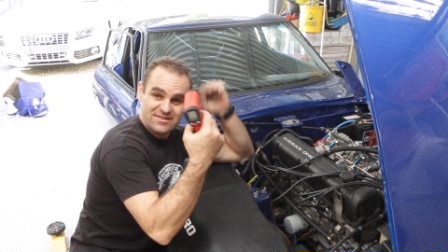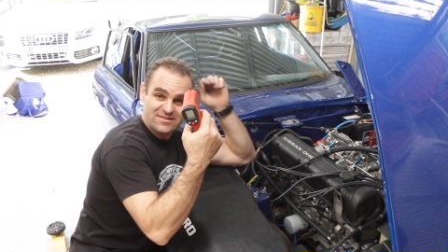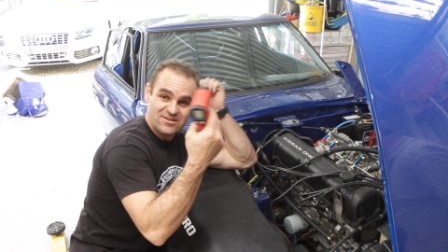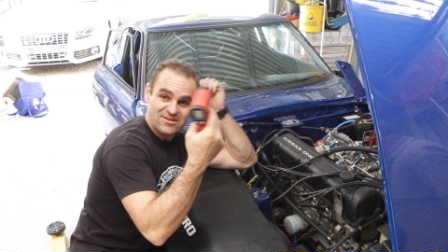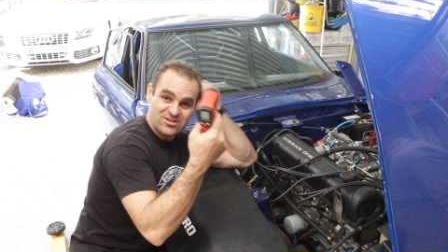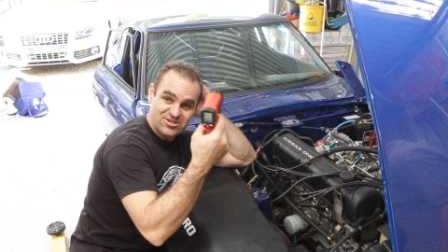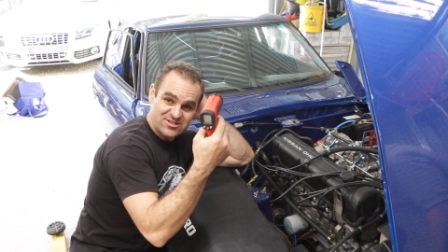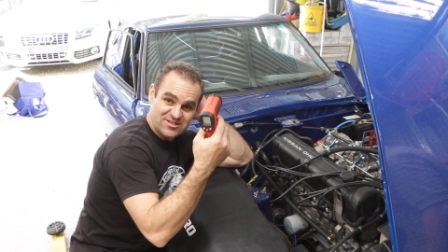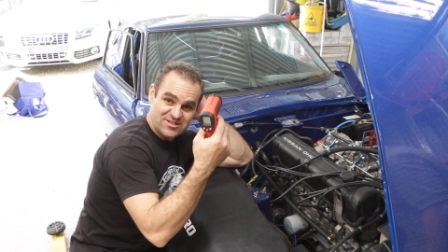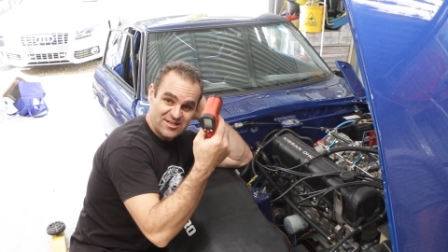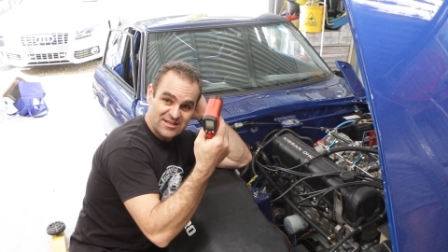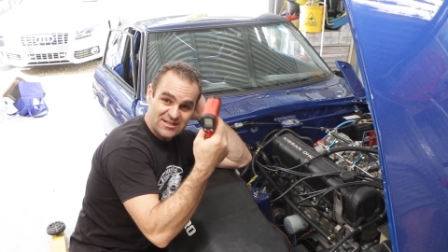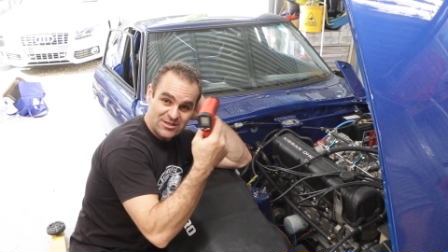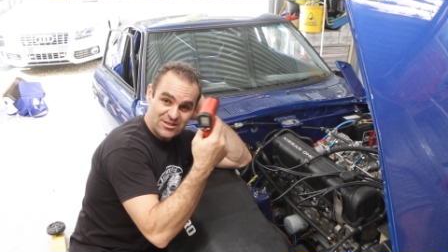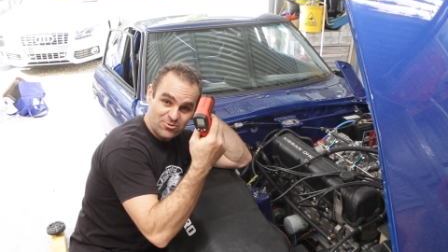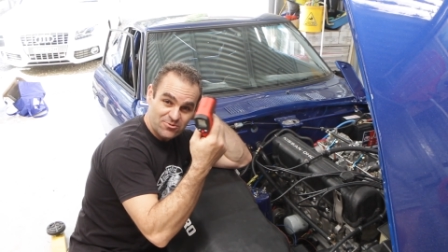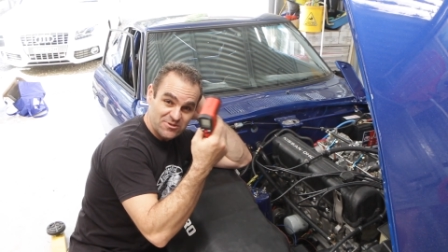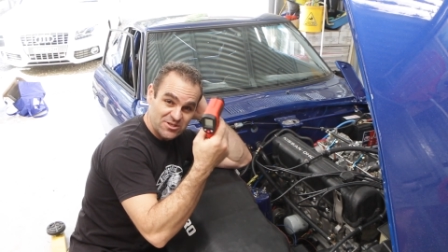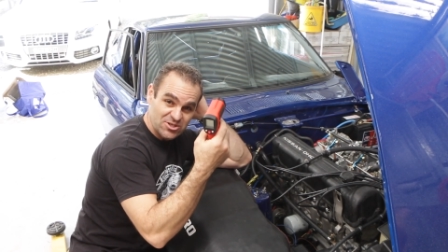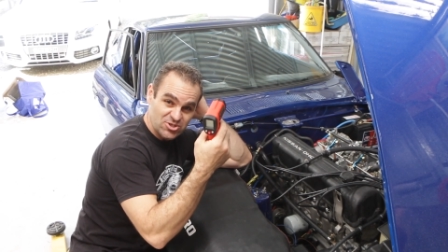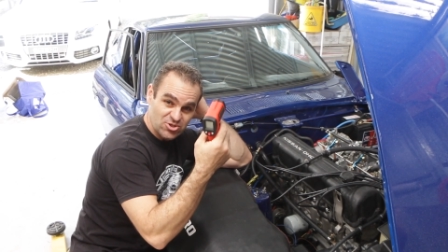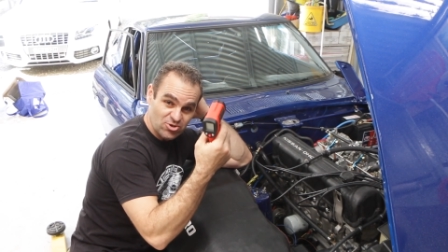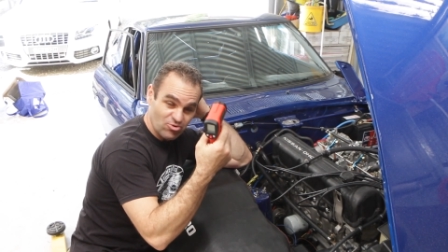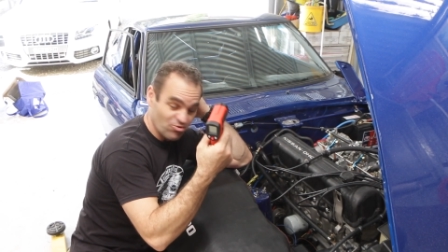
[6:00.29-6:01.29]
just a little
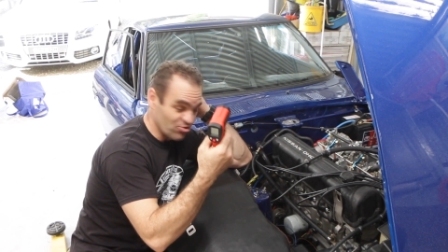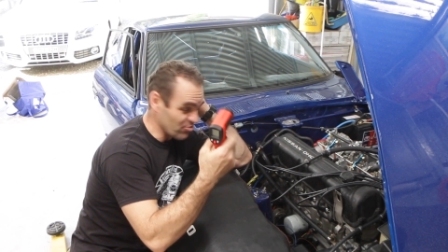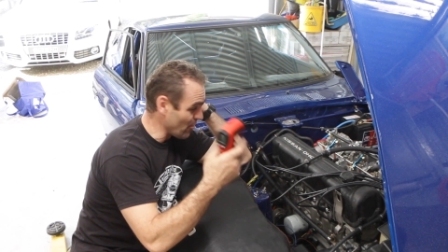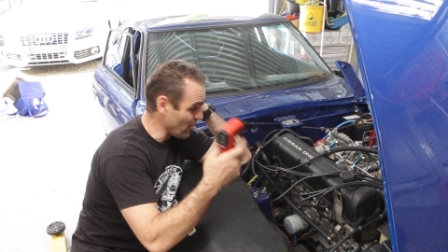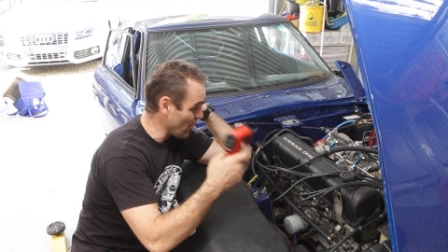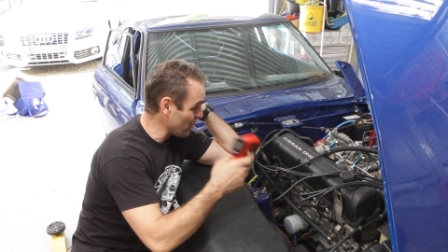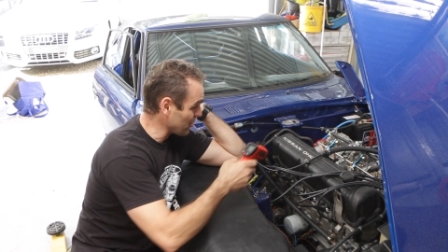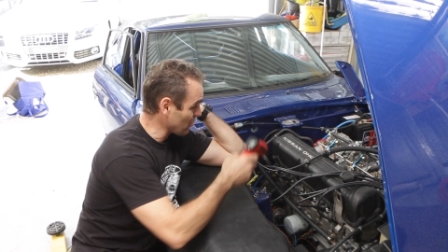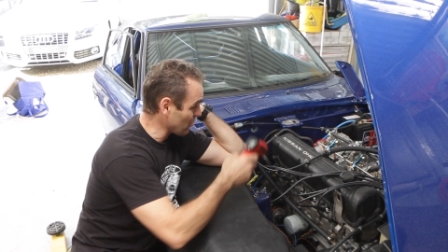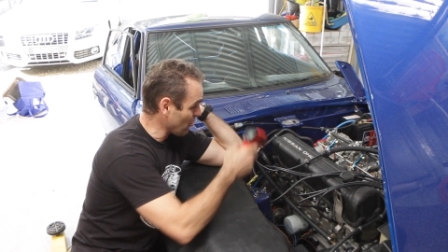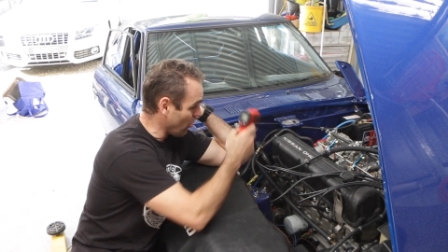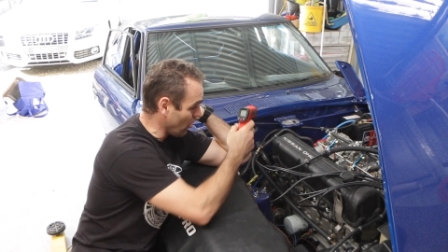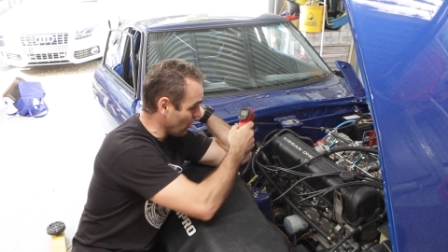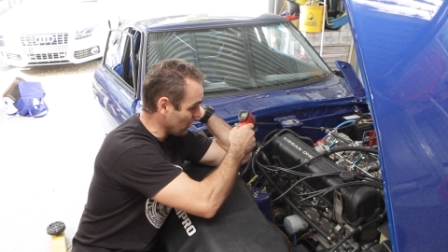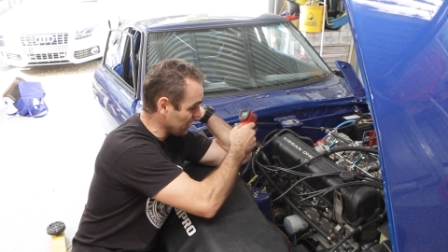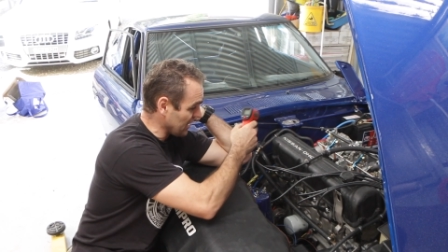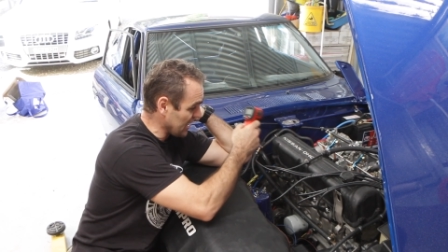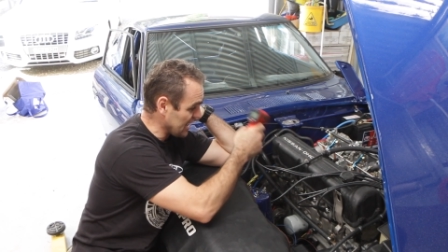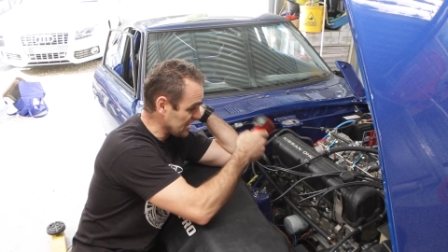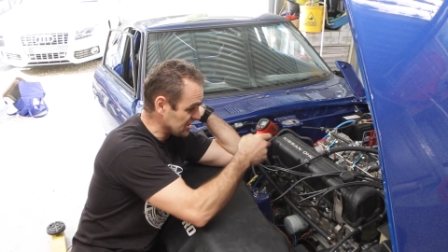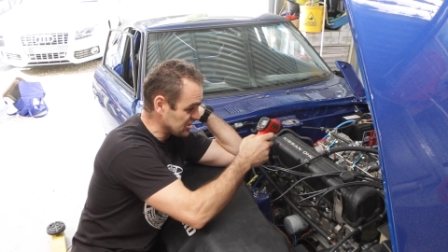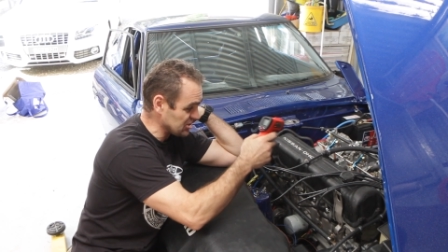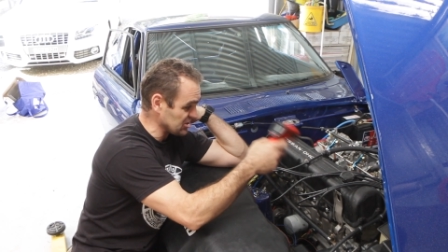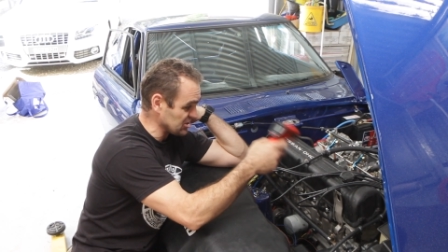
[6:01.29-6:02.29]
digital thermometer on
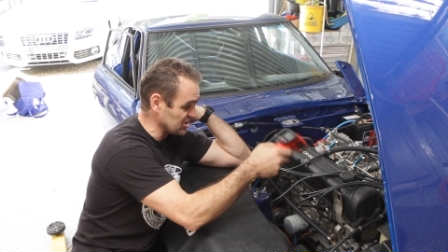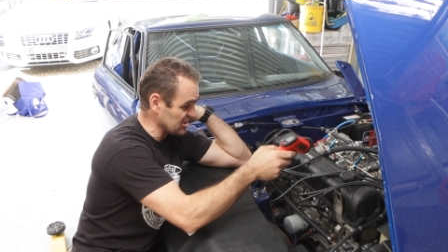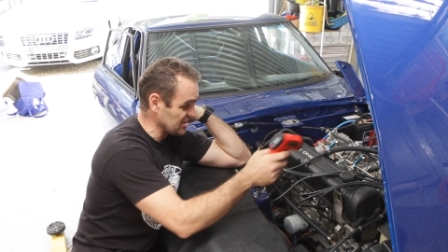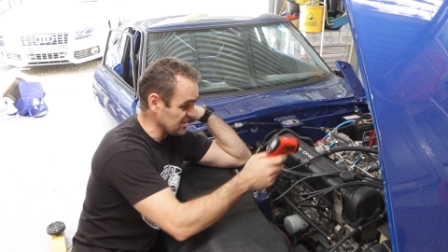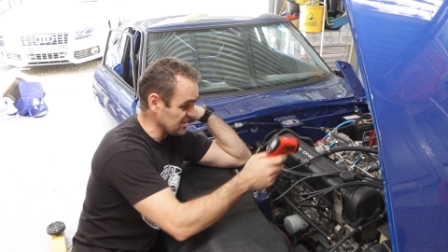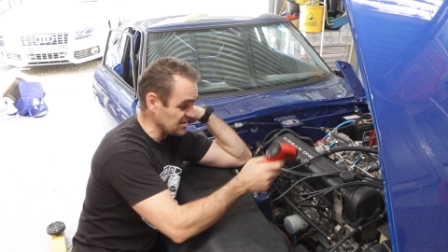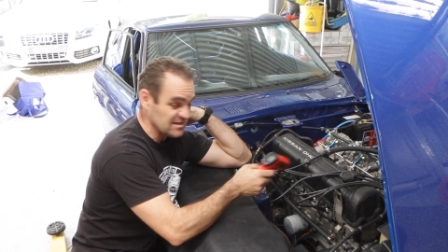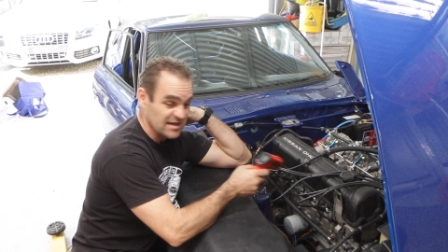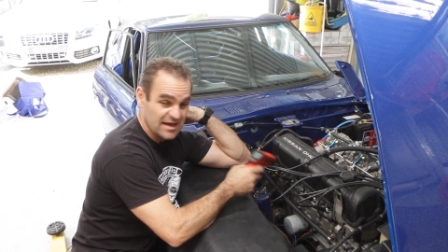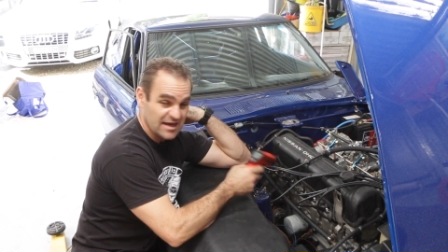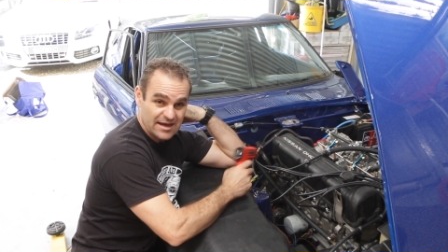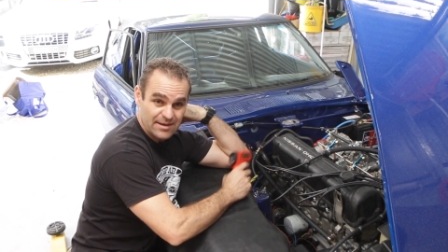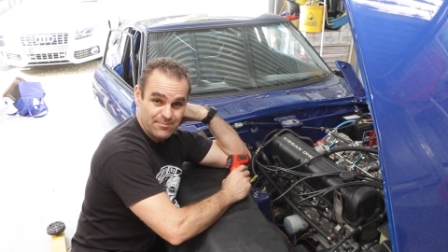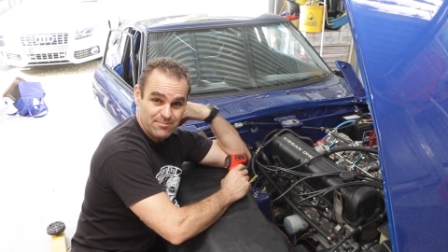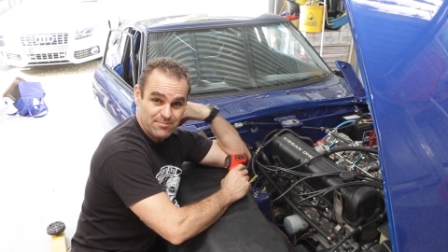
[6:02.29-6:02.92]
each of the